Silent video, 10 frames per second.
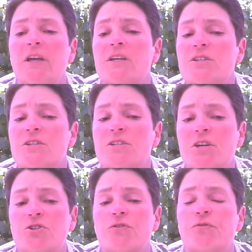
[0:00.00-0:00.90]
is
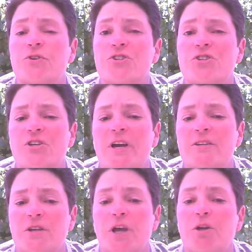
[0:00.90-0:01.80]
essential for
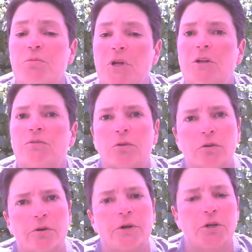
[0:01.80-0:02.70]
success and
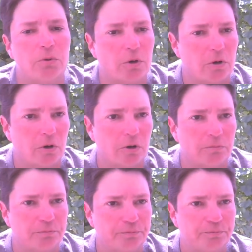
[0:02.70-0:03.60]
meaningful learning to occur.